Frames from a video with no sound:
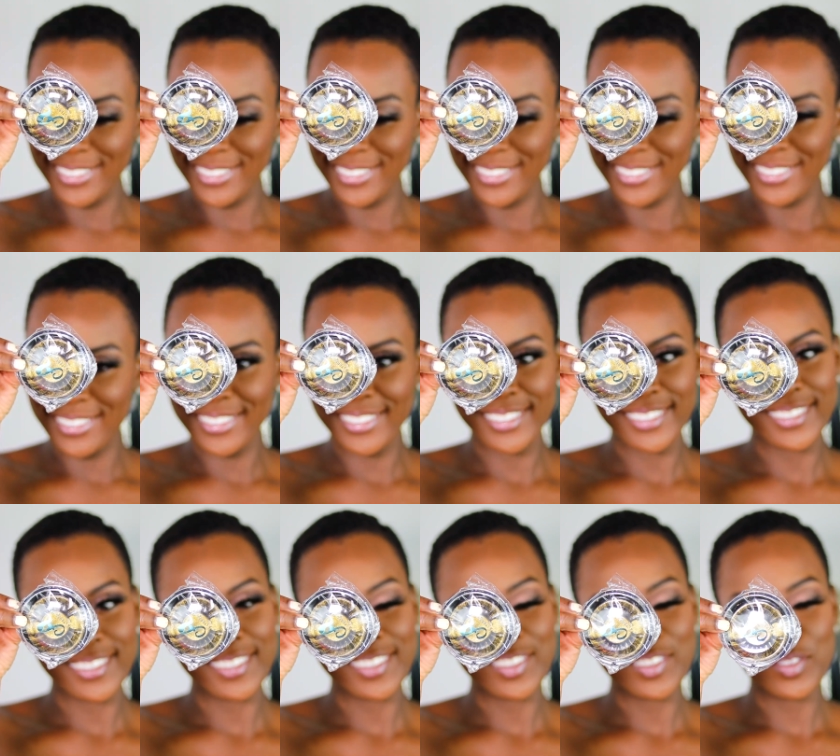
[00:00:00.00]
which I
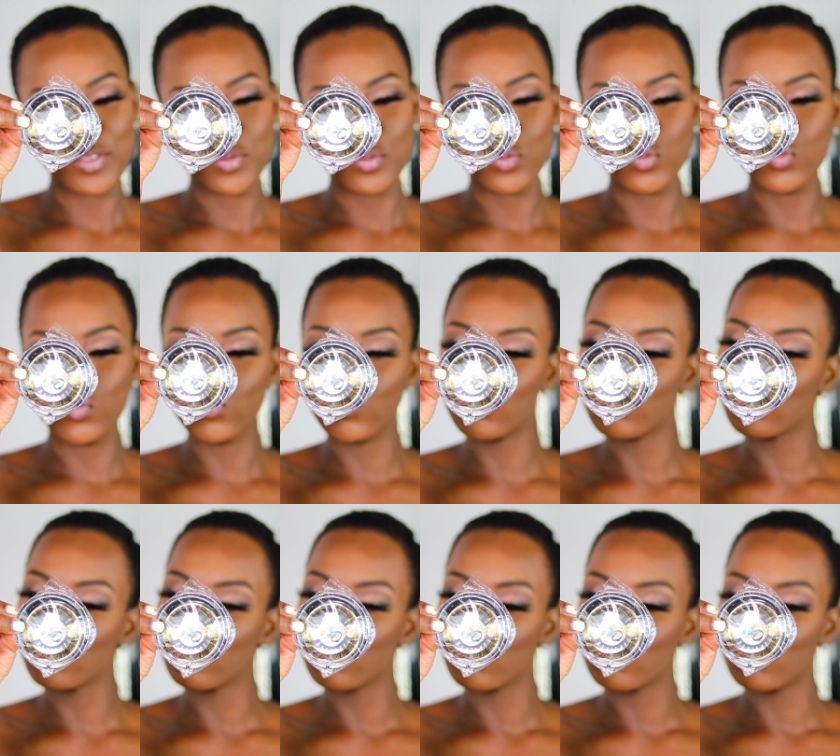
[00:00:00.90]
thought was an
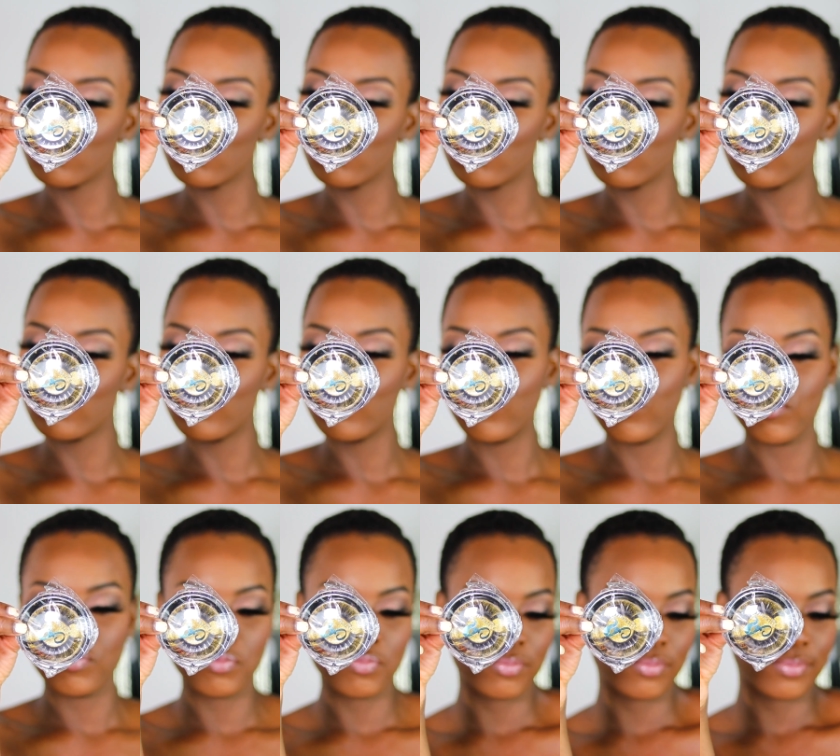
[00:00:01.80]
extra
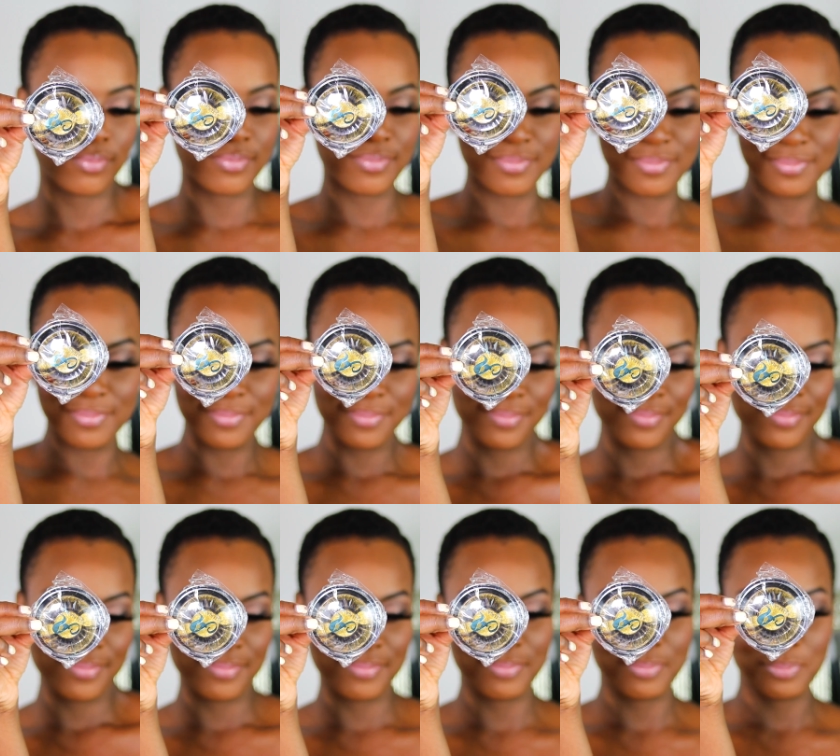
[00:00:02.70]
plus I
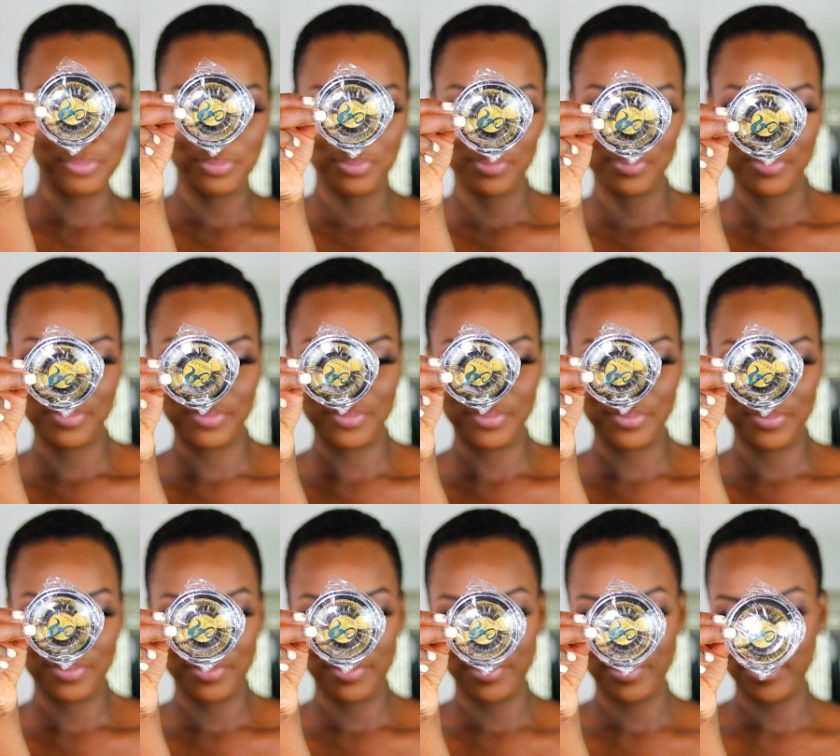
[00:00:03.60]
can definitely
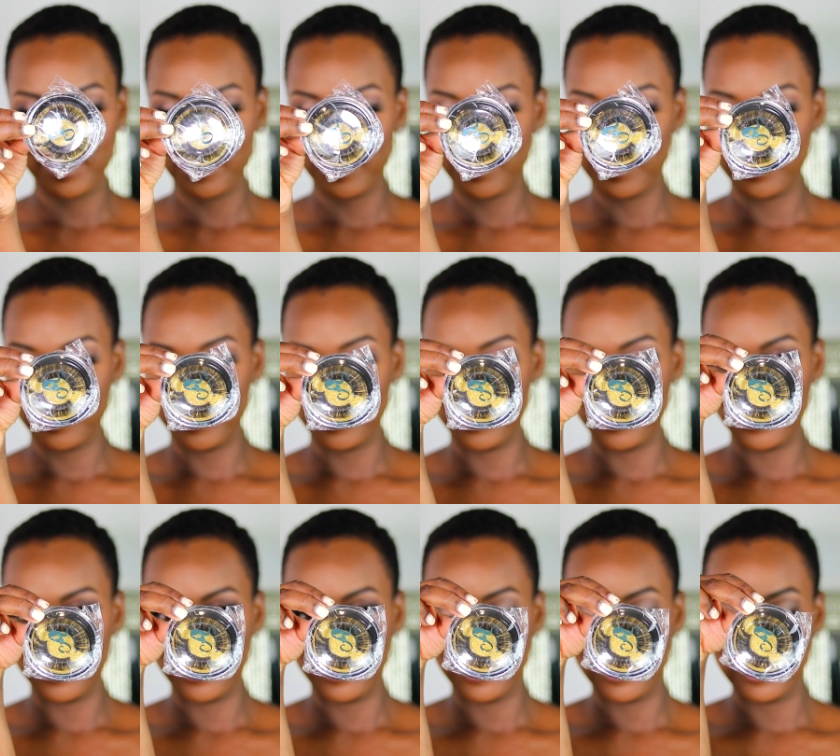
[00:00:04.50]
appreciate
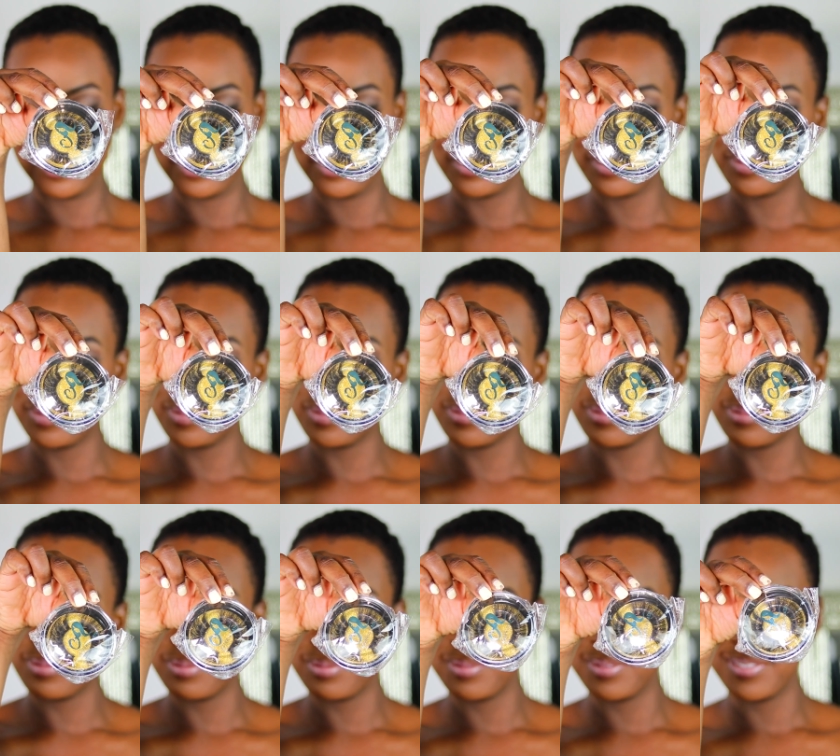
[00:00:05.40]
that.
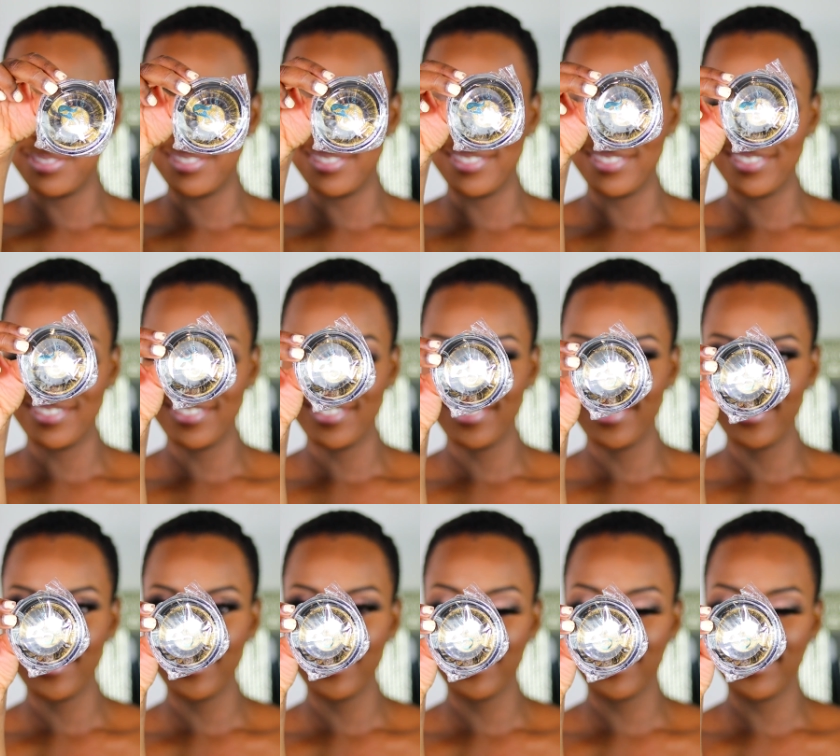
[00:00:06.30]
And these